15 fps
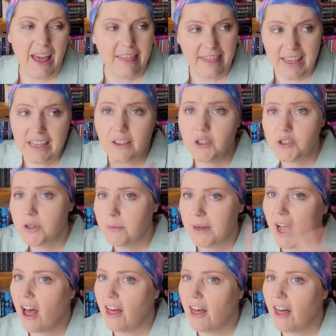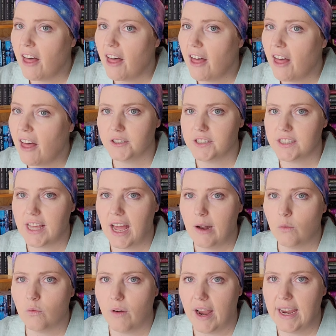I think there's going to be other authors
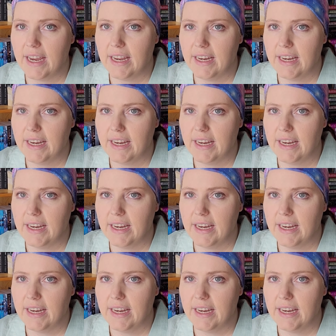that write